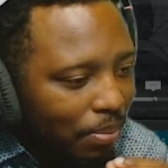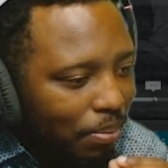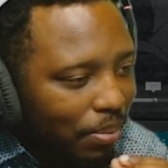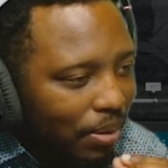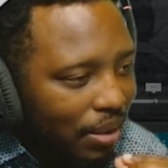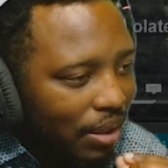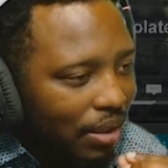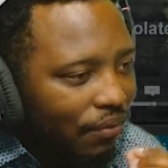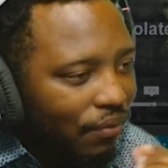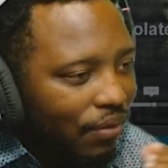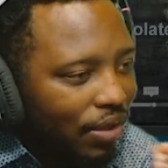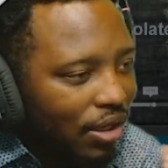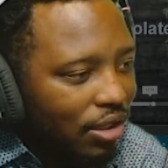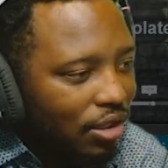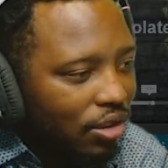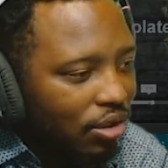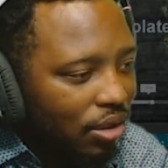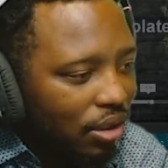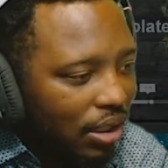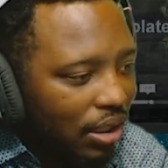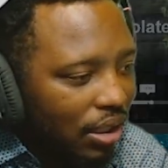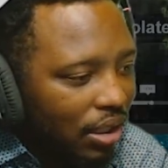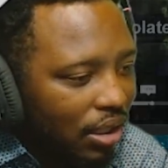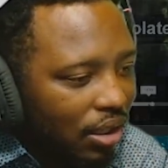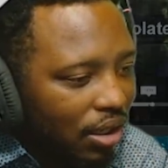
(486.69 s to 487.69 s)
But
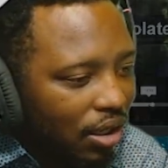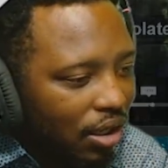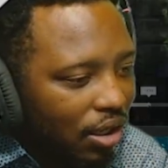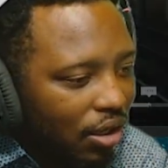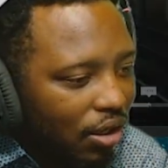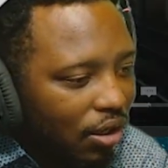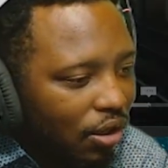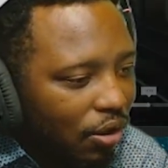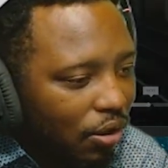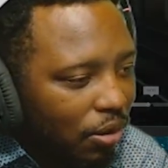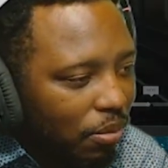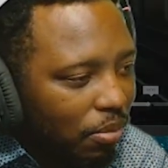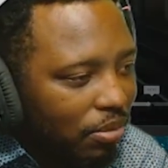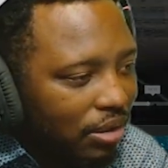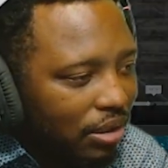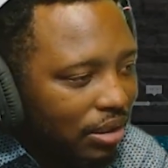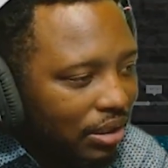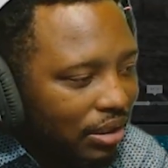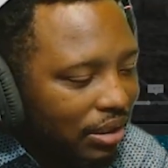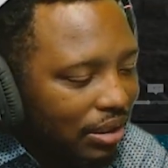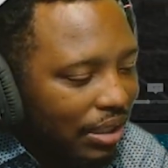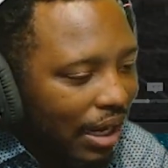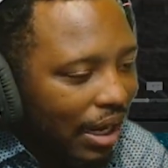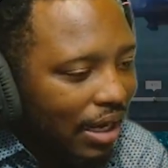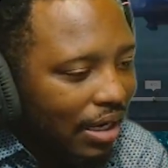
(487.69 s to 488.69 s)
eventually, her
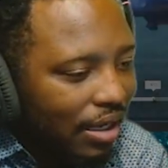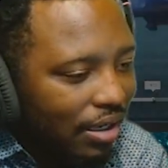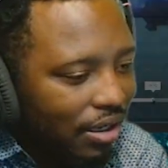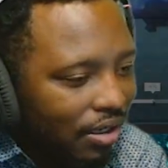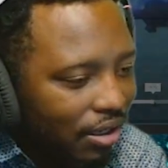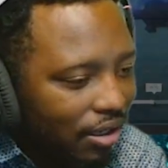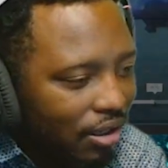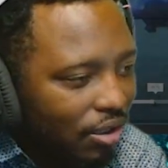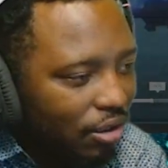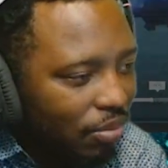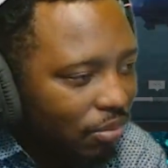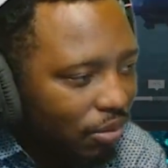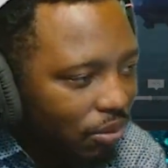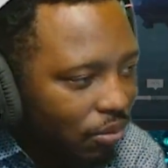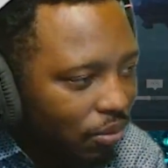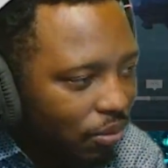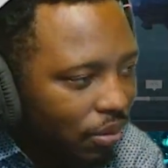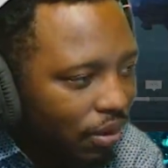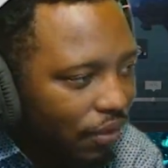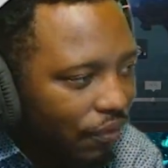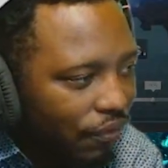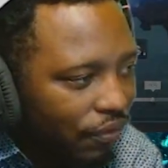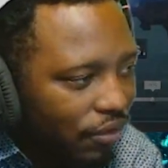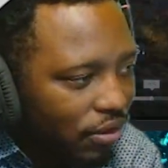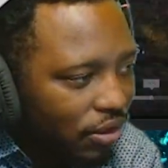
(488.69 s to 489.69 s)
staying in the human
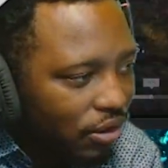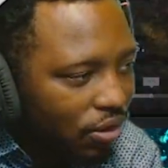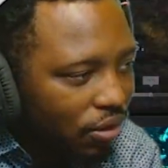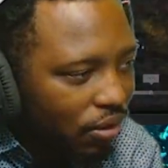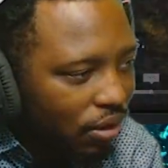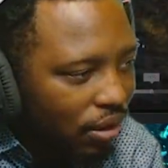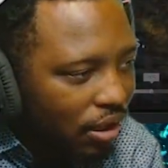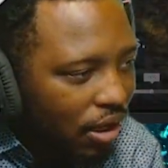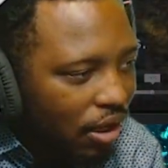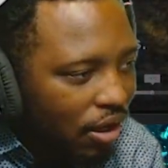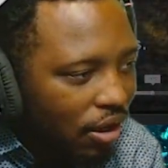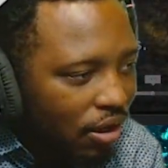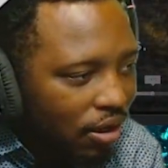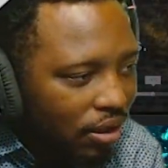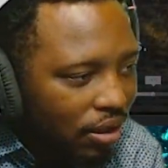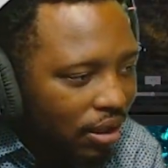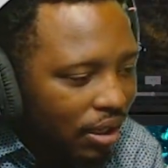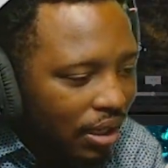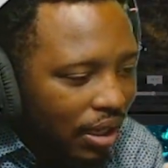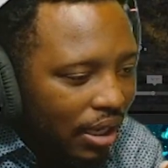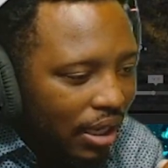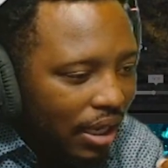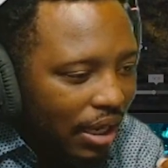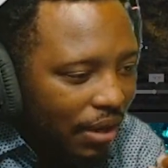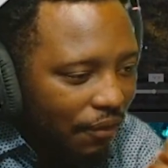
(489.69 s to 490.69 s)
world for so long
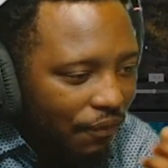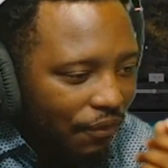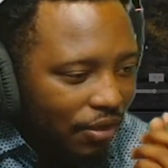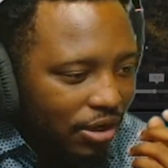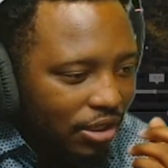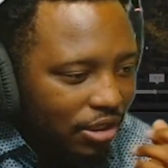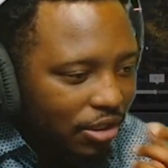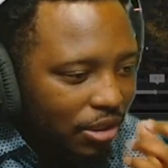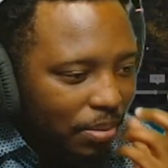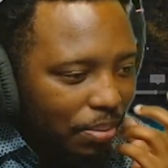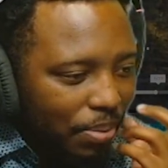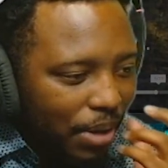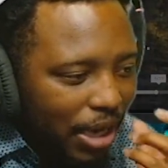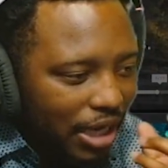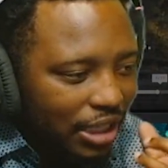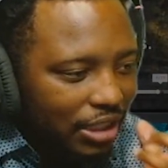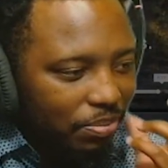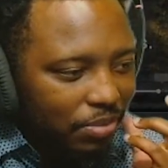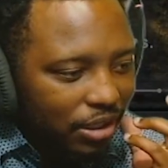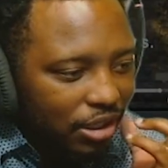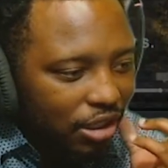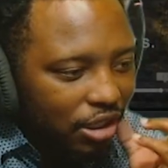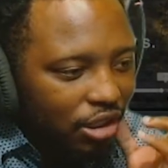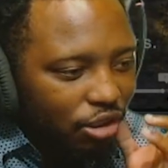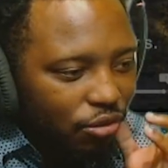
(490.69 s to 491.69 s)
eventually
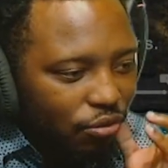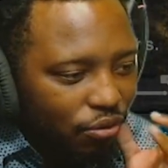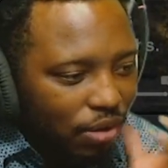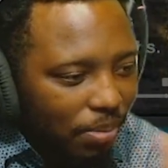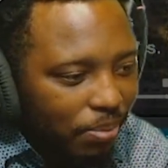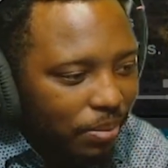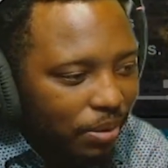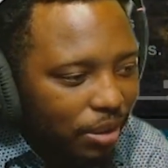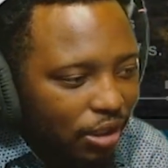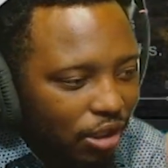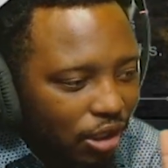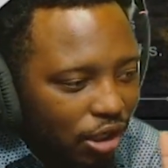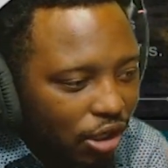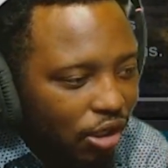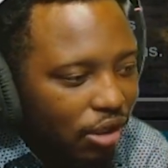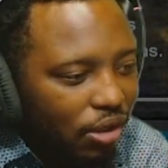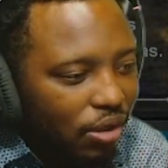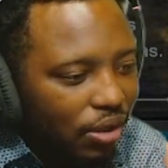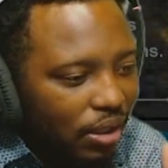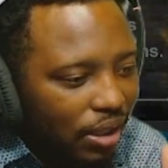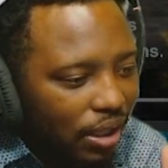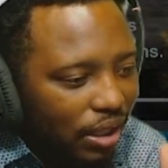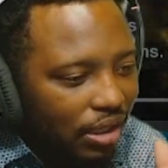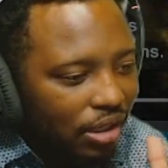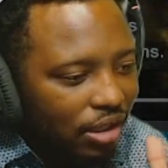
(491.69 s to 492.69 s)
possibly corrupted
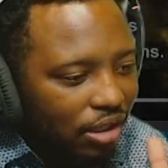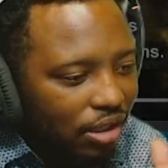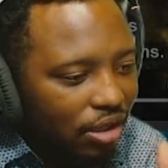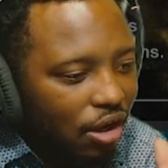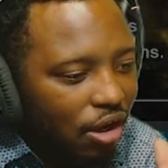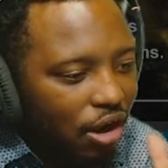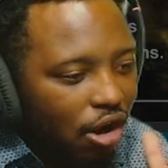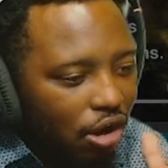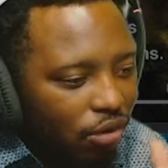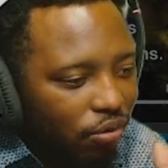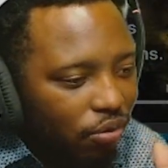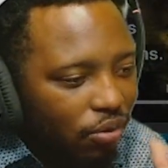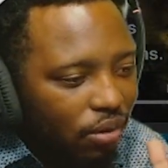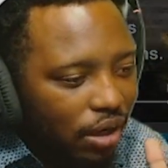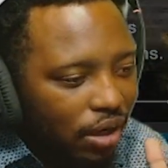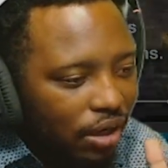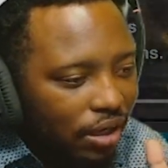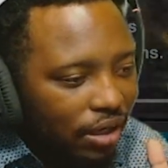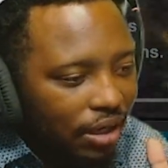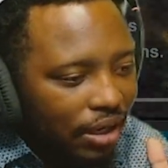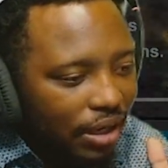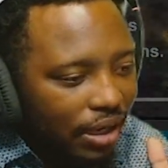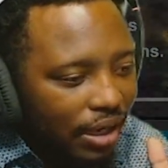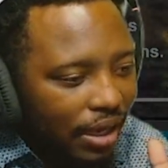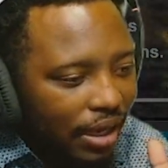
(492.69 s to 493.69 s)
her in the long
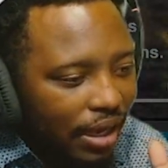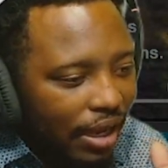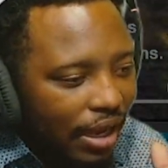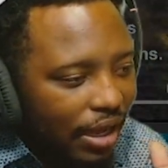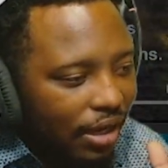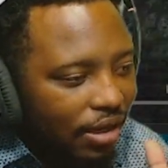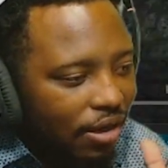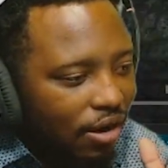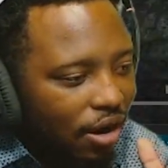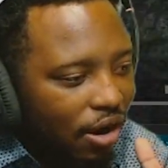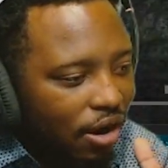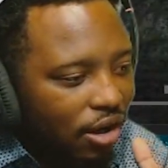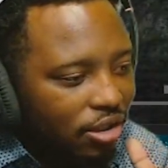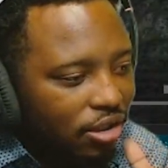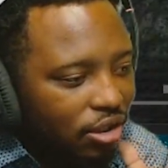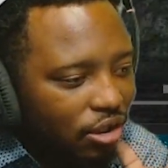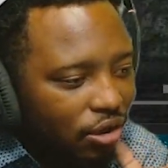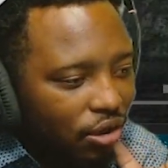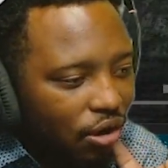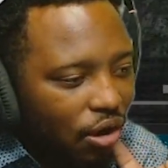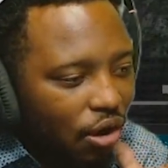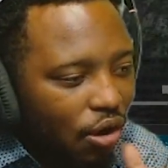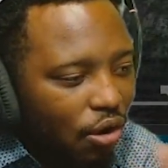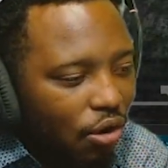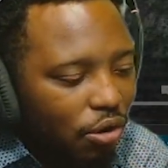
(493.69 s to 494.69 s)
run and caused
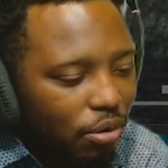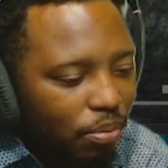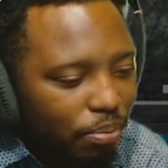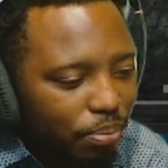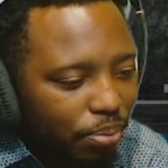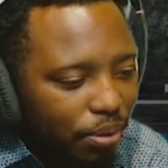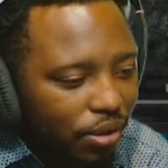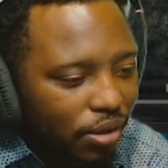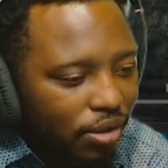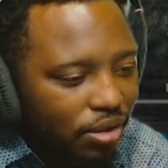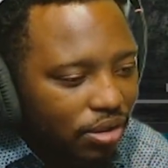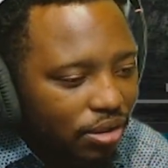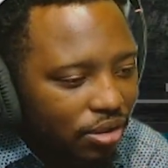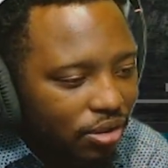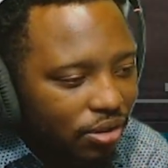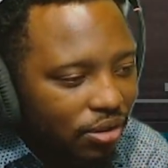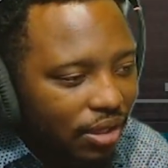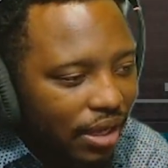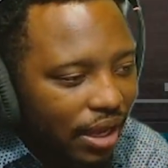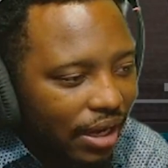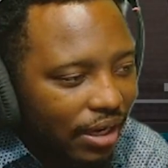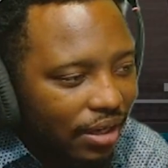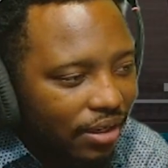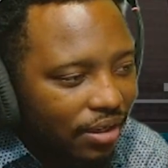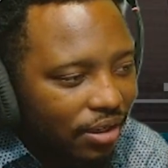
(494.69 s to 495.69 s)
her own personal
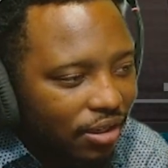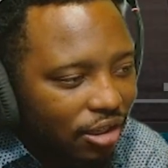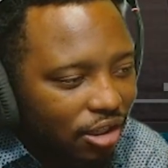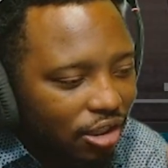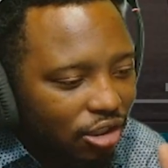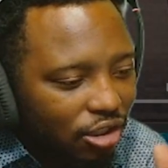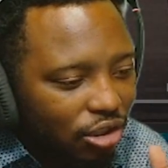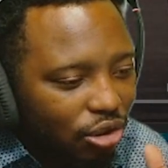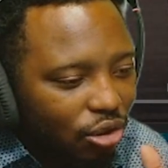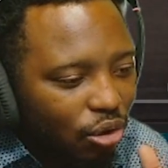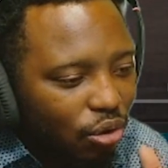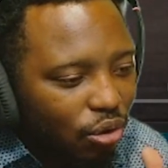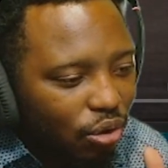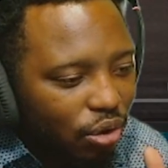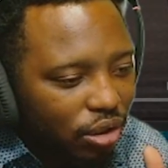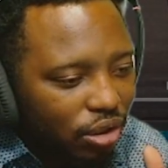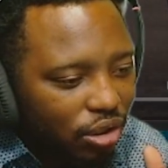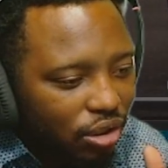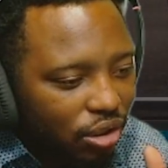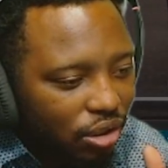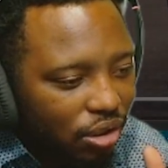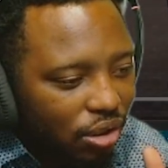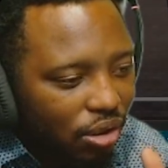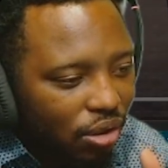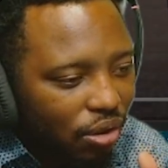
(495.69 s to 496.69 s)
like
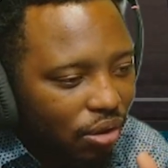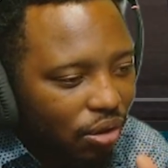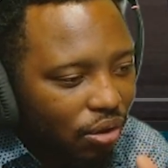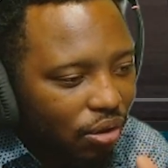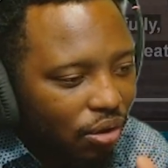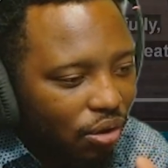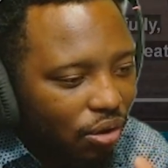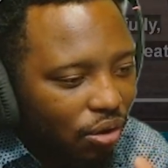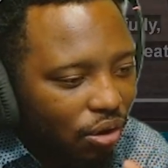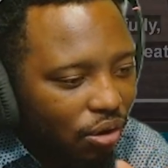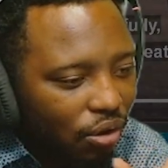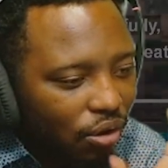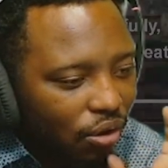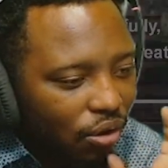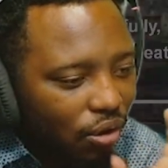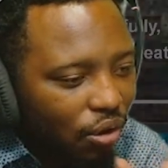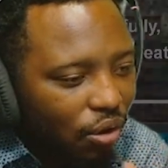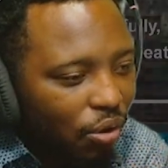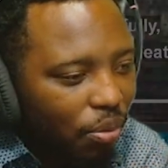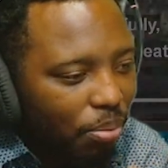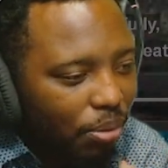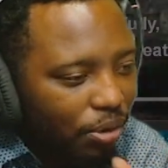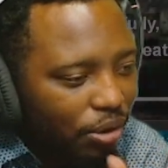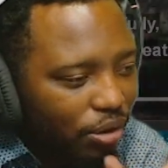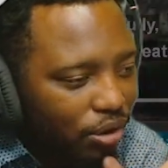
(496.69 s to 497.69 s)
torture or her
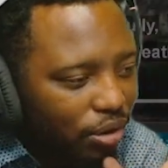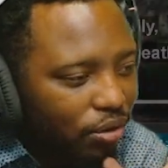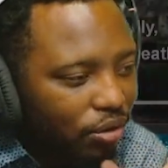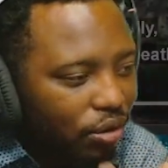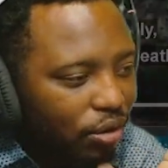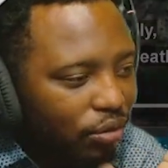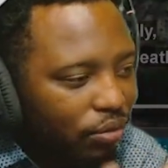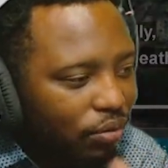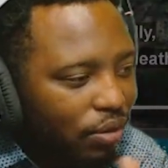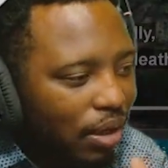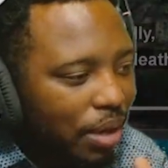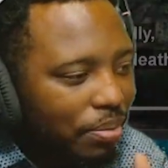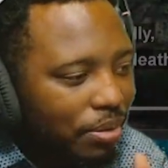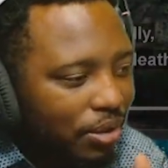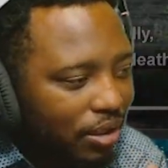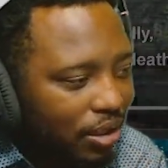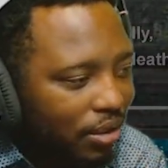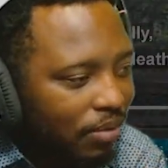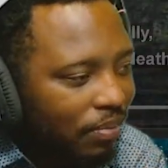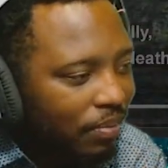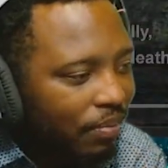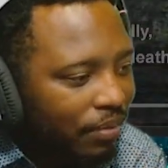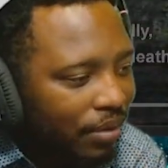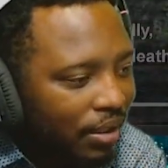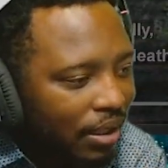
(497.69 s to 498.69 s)
own personal
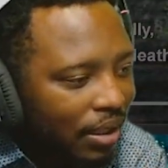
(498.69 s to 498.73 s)
corruption